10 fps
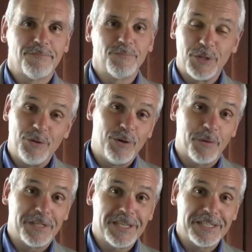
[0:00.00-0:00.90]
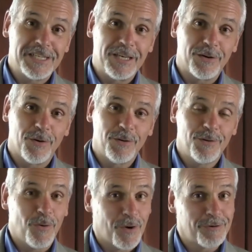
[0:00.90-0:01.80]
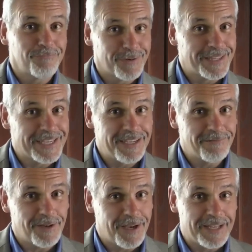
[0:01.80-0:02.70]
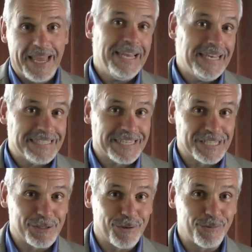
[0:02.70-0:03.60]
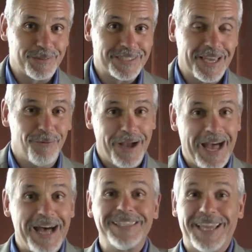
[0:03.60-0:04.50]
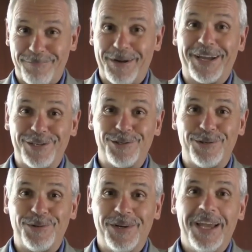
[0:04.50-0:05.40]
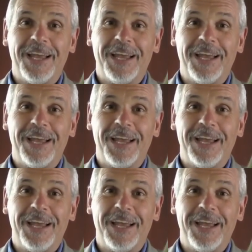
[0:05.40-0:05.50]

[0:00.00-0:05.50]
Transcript: Well, you know what a 16-year-old or really an 86-year-old would say, well, I'll take bucket 2.